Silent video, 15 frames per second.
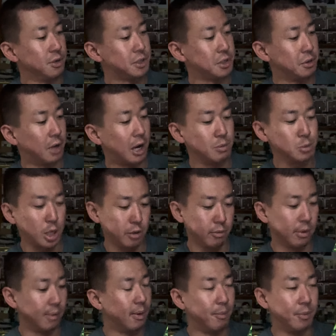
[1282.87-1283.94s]
So I'm trying
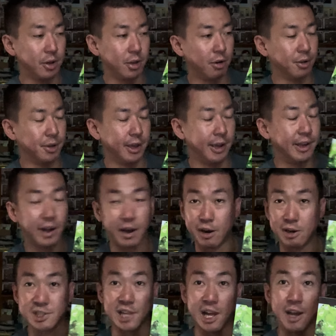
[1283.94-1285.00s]
to remember all the
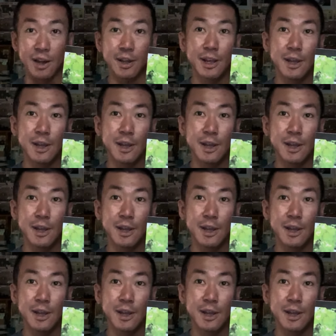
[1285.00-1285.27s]
artists that